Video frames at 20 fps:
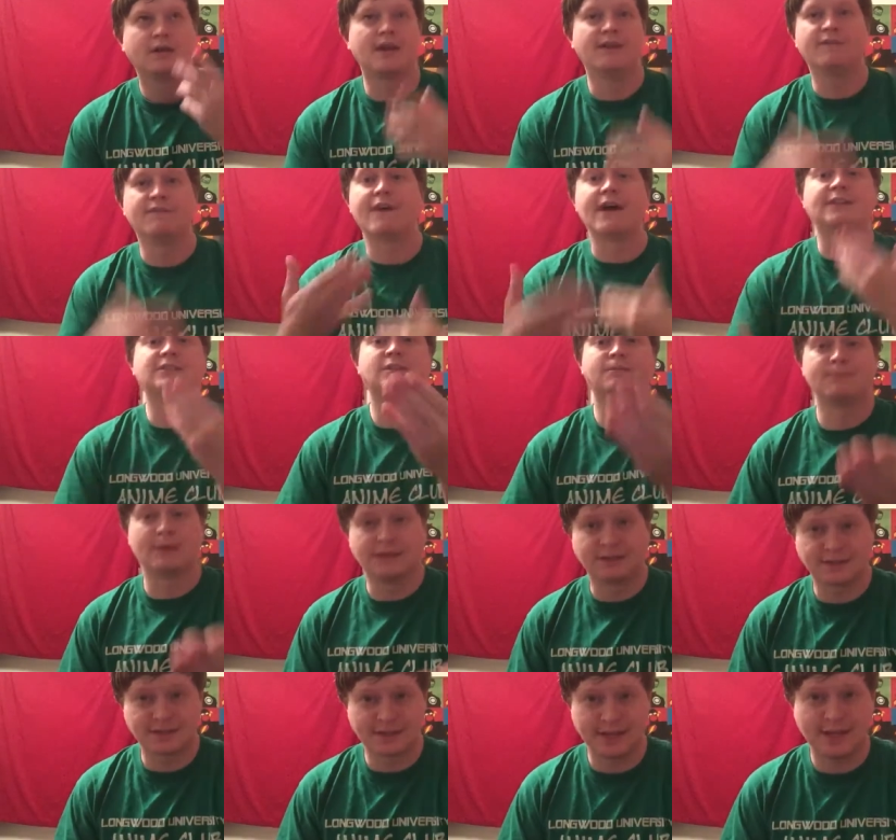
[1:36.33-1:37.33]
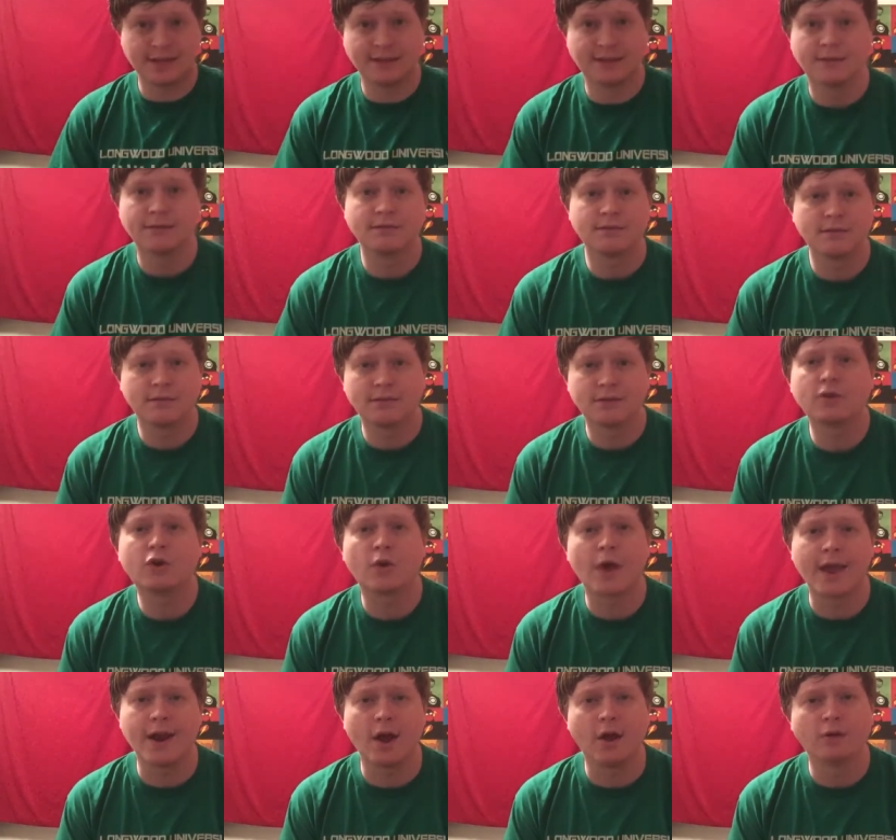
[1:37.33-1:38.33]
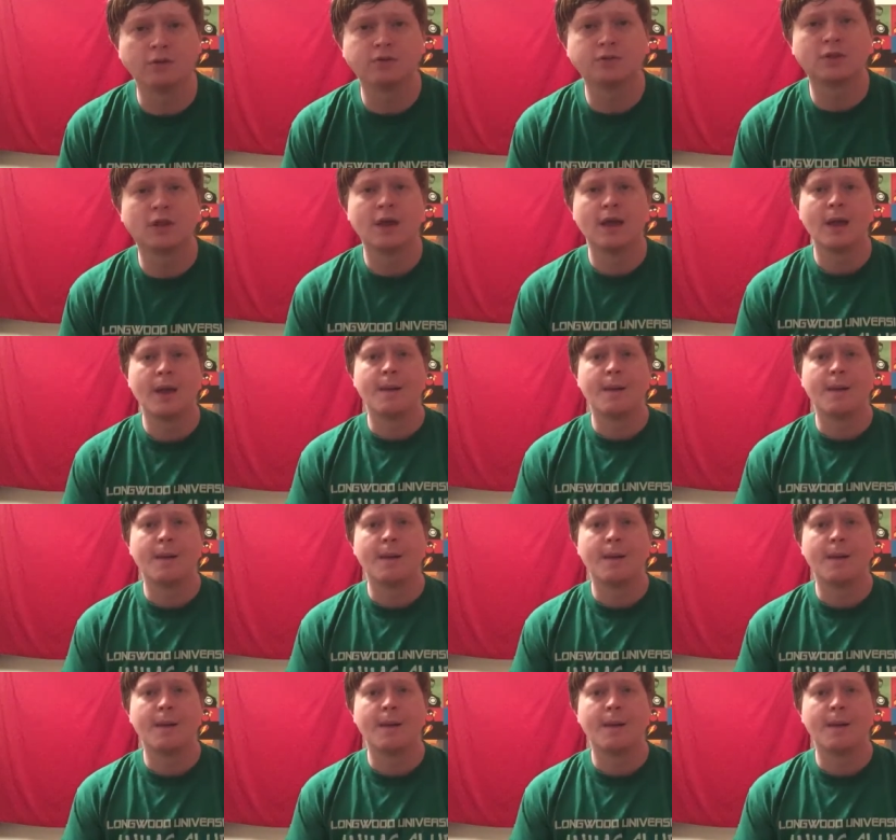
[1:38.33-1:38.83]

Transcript: investment in Kratos.